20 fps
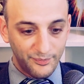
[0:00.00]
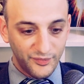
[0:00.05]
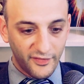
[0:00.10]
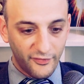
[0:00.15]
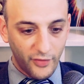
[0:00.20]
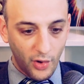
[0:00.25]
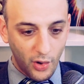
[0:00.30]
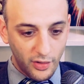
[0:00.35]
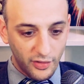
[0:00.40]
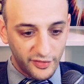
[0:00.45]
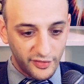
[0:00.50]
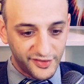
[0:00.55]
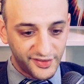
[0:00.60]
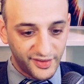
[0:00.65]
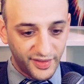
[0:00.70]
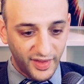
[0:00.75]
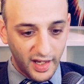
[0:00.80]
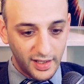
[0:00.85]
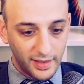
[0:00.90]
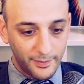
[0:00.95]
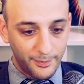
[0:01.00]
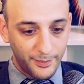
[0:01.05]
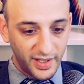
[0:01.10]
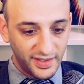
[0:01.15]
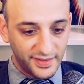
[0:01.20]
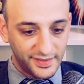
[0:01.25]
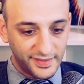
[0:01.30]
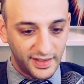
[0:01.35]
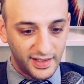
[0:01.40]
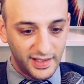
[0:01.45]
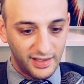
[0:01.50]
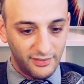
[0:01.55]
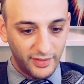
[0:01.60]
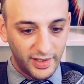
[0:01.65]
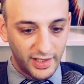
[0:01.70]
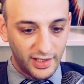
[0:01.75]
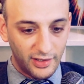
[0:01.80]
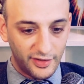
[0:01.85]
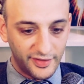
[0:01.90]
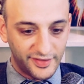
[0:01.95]
Voters think big city
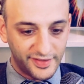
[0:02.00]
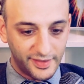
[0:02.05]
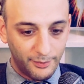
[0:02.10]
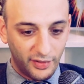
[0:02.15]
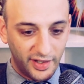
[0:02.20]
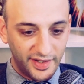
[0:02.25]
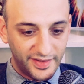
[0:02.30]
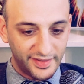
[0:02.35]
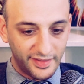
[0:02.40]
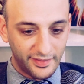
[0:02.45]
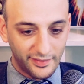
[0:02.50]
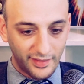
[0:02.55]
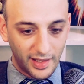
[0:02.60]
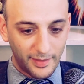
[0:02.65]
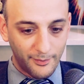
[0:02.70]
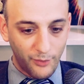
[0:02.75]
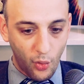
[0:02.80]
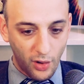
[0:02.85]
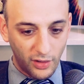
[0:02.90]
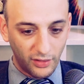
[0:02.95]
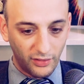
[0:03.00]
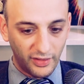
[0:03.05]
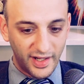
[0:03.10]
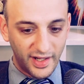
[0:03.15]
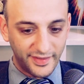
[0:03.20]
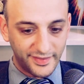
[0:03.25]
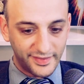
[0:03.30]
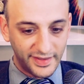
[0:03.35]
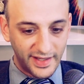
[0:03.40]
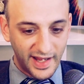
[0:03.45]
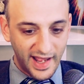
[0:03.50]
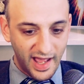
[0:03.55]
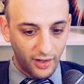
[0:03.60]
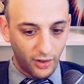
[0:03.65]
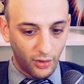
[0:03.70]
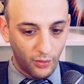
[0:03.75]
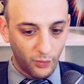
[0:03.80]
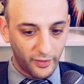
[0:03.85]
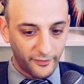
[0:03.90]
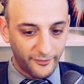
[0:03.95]
leaders in places like Portland and
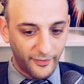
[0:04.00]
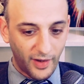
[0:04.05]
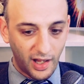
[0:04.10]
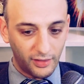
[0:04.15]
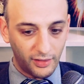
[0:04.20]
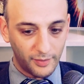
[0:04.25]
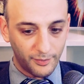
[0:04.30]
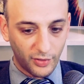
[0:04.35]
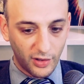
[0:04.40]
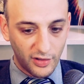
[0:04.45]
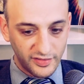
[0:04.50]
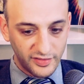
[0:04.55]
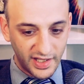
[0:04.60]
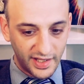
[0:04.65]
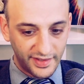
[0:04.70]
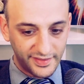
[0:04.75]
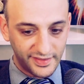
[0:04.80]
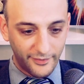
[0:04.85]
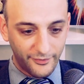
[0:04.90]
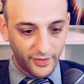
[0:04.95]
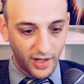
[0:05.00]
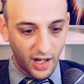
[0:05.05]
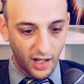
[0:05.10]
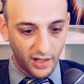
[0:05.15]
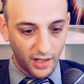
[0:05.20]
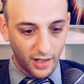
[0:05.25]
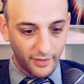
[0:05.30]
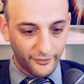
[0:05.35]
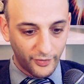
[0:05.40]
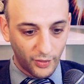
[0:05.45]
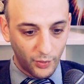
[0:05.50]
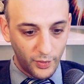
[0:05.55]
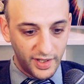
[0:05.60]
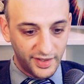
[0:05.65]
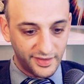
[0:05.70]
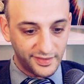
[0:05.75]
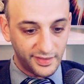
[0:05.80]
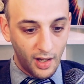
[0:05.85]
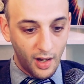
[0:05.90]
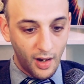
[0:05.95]
Seattle, where violent protests have gone on for
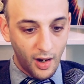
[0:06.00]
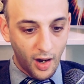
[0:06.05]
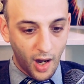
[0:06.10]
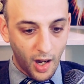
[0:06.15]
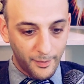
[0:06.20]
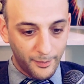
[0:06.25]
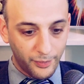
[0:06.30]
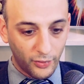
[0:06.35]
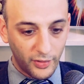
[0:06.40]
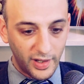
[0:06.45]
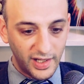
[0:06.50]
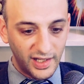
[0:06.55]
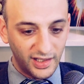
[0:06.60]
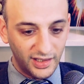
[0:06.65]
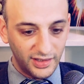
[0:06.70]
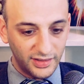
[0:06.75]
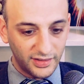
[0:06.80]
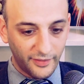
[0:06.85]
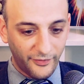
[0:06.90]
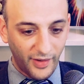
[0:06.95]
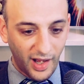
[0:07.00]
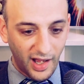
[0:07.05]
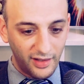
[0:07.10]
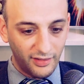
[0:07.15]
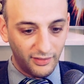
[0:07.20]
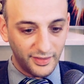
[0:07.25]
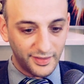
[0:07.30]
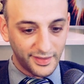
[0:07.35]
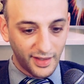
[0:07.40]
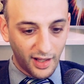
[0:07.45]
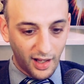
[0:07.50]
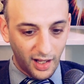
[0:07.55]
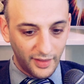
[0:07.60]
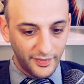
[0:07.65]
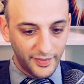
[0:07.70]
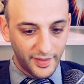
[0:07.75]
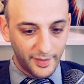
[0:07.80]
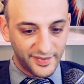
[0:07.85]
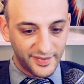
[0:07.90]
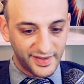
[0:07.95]
weeks, are bringing the violence
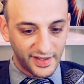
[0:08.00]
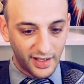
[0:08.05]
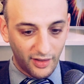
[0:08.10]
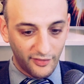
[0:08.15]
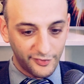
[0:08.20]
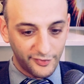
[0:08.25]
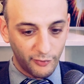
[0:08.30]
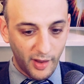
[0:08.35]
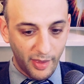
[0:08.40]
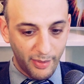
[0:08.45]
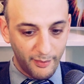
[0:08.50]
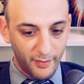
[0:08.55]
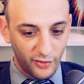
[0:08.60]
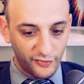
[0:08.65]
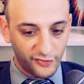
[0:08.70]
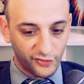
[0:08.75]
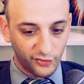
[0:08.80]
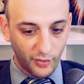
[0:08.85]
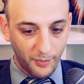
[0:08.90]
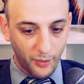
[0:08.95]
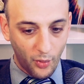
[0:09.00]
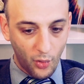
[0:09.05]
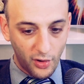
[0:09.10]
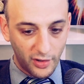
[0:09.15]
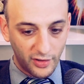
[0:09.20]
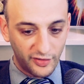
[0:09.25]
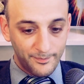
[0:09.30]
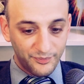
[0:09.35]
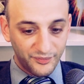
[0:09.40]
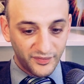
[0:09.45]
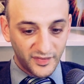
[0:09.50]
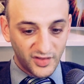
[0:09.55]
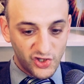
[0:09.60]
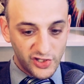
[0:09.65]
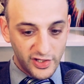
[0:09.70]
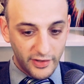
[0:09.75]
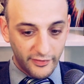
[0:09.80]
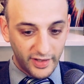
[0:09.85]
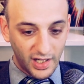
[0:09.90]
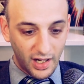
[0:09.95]
on themselves, with most reporters
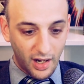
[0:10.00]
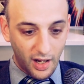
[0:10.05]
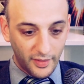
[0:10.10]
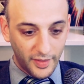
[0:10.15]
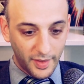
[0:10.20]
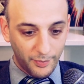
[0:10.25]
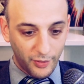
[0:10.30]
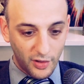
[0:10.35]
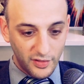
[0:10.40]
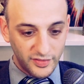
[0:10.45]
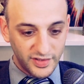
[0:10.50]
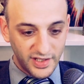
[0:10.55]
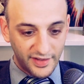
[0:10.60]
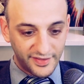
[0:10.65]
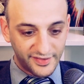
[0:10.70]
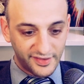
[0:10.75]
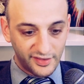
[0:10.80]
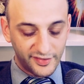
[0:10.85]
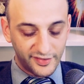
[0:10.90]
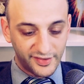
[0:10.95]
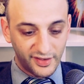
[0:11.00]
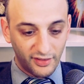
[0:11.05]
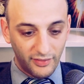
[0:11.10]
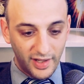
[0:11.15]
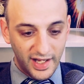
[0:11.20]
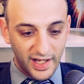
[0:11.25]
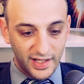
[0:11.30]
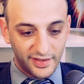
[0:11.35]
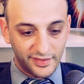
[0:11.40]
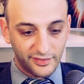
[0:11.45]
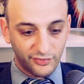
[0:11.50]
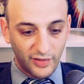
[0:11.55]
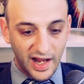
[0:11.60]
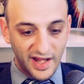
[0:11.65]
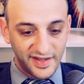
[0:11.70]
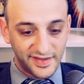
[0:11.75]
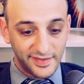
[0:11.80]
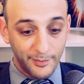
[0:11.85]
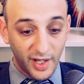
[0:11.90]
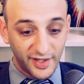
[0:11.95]
cheering on the protesters. The latest
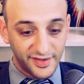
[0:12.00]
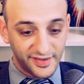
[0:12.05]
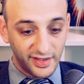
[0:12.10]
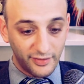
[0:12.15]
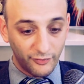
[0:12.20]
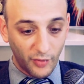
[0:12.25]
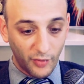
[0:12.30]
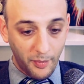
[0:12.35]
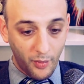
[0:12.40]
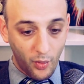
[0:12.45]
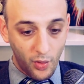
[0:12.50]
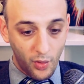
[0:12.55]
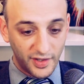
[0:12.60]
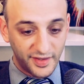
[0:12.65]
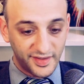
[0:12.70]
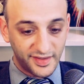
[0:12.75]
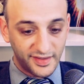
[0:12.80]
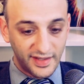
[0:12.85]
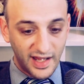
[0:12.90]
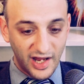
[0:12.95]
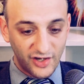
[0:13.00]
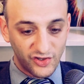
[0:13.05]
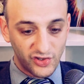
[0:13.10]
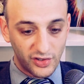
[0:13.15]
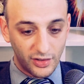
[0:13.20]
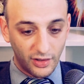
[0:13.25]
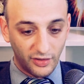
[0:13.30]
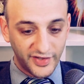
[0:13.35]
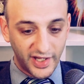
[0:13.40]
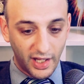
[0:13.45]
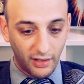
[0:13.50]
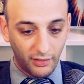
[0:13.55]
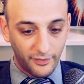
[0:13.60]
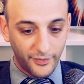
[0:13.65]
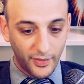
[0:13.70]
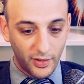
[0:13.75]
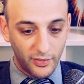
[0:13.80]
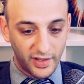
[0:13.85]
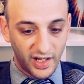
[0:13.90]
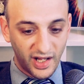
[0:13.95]
Rasmussen Reports national
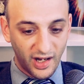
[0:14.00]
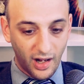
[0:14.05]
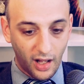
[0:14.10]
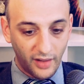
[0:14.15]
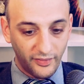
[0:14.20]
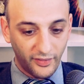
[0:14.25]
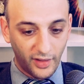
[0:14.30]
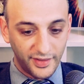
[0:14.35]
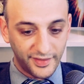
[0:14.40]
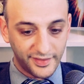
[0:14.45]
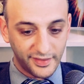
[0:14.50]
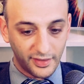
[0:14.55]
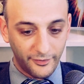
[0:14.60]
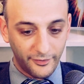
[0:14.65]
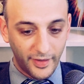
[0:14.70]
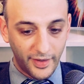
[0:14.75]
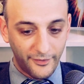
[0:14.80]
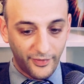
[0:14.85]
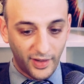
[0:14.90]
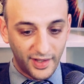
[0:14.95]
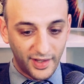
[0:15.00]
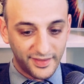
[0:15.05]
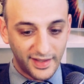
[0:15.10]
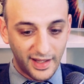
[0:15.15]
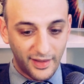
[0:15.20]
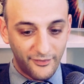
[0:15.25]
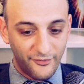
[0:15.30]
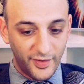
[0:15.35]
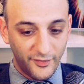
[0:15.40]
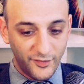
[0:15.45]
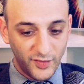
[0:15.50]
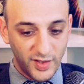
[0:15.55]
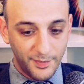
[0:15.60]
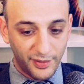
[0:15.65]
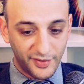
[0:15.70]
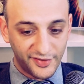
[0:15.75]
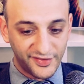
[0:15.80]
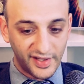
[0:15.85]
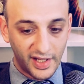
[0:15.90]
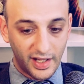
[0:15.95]
telephone and online survey finds that
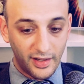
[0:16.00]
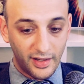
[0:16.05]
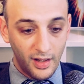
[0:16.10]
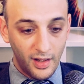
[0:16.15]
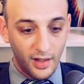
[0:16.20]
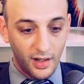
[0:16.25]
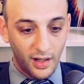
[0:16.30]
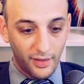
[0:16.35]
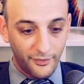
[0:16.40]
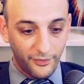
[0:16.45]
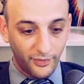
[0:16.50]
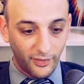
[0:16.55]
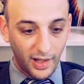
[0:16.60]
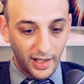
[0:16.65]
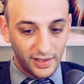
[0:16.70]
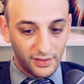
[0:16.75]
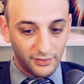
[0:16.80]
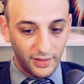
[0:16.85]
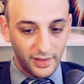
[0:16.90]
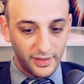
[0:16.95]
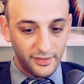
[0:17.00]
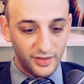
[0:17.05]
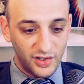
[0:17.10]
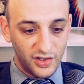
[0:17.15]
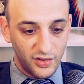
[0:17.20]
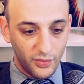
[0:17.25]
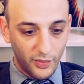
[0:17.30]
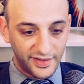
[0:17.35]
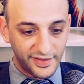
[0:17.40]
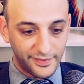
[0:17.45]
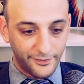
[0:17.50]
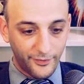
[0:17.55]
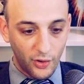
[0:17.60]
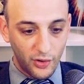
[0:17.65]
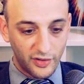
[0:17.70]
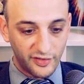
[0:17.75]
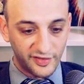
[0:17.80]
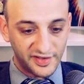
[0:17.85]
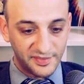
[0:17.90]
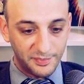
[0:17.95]
50% of likely U.S.
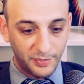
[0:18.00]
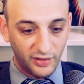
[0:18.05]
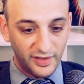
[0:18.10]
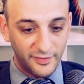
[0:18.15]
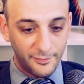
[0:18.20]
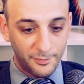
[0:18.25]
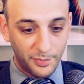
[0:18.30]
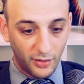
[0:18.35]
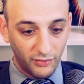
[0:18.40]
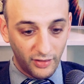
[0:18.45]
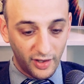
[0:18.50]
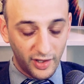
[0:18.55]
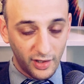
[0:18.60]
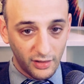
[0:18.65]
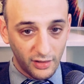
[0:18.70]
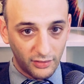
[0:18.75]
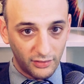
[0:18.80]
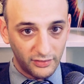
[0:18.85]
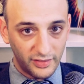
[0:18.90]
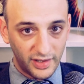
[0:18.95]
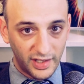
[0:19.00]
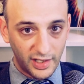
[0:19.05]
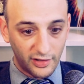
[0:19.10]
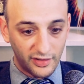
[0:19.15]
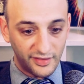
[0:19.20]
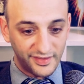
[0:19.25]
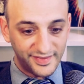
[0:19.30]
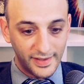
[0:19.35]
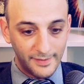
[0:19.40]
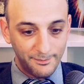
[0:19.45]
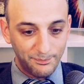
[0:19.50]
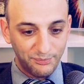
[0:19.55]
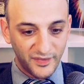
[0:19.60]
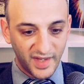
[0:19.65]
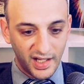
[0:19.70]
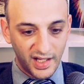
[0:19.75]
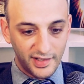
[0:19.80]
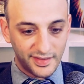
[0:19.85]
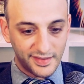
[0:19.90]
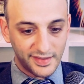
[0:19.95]
voters believe political leaders
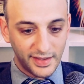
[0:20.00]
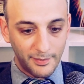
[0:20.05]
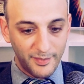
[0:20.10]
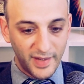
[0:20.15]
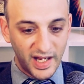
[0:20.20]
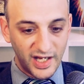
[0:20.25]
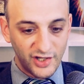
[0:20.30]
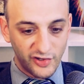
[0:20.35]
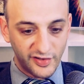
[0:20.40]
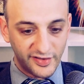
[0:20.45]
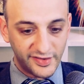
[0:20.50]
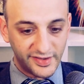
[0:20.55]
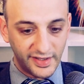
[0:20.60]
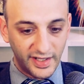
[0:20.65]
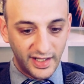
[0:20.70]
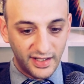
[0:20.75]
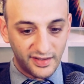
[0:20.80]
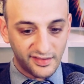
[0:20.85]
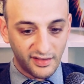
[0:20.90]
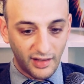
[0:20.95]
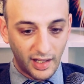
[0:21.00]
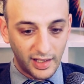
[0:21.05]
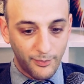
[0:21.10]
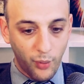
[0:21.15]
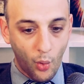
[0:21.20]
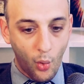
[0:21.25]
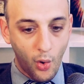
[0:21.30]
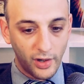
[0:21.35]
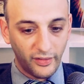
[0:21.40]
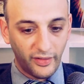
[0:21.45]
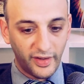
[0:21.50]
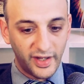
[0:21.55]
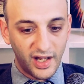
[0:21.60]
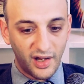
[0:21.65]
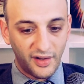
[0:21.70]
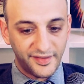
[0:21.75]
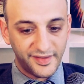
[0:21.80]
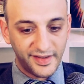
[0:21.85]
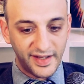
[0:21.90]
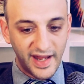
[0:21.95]
in some major cities like Portland
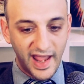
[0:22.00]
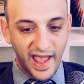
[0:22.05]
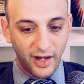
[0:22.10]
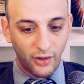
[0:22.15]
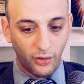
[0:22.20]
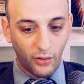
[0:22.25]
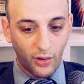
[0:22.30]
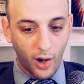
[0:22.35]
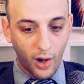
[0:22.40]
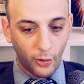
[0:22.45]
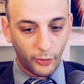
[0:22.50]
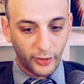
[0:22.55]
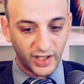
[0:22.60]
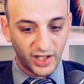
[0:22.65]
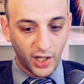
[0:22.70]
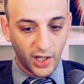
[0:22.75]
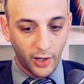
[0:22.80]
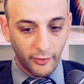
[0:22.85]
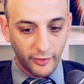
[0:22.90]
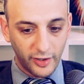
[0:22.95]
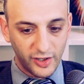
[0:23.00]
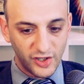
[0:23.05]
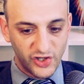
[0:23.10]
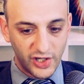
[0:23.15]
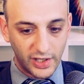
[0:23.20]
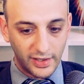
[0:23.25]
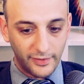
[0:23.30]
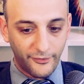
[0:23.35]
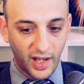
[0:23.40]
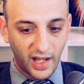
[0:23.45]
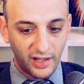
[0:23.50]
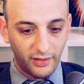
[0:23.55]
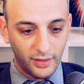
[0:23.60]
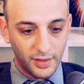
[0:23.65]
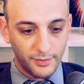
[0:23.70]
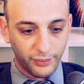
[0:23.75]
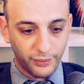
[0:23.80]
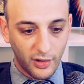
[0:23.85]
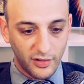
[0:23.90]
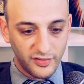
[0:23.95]
and Seattle are encouraging
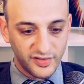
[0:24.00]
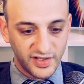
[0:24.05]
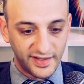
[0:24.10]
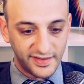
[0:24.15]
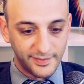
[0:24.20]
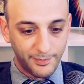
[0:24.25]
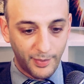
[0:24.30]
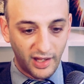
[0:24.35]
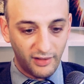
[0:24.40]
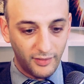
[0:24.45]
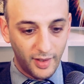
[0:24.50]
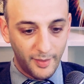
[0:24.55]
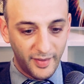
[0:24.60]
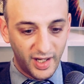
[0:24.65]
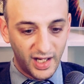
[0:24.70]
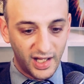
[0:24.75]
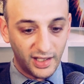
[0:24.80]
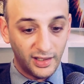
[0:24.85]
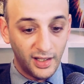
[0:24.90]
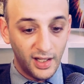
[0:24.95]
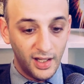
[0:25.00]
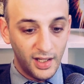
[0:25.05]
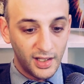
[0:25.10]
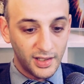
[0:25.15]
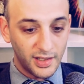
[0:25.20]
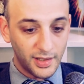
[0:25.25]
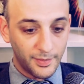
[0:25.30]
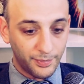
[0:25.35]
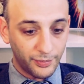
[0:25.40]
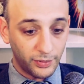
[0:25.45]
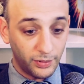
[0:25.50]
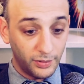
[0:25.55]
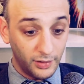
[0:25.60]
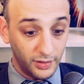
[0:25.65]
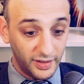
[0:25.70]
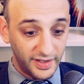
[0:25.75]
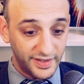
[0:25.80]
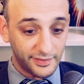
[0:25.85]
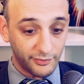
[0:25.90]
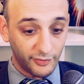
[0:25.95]
violent protests by limiting the
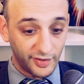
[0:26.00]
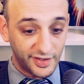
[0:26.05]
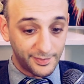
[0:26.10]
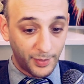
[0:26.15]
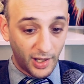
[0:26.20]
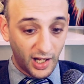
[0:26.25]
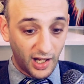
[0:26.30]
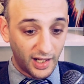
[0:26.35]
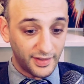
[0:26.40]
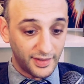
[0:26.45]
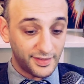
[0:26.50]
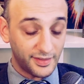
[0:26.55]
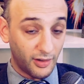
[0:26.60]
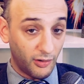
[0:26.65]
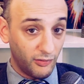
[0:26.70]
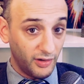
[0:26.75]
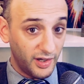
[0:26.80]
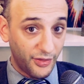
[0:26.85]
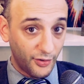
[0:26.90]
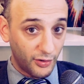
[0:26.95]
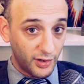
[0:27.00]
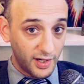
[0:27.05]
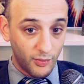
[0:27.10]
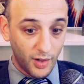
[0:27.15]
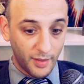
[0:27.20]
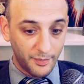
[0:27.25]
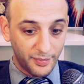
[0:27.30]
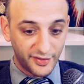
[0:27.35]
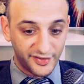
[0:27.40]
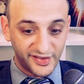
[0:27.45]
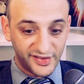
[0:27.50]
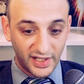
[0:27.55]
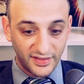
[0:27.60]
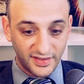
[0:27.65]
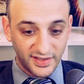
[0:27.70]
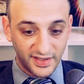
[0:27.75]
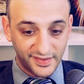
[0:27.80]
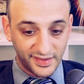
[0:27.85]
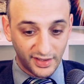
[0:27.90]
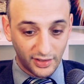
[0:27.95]
police response. Only 31%
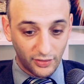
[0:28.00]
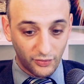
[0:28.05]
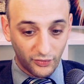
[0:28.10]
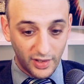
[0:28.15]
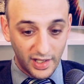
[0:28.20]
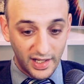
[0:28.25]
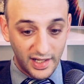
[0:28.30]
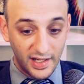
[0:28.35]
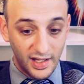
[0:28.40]
disagree.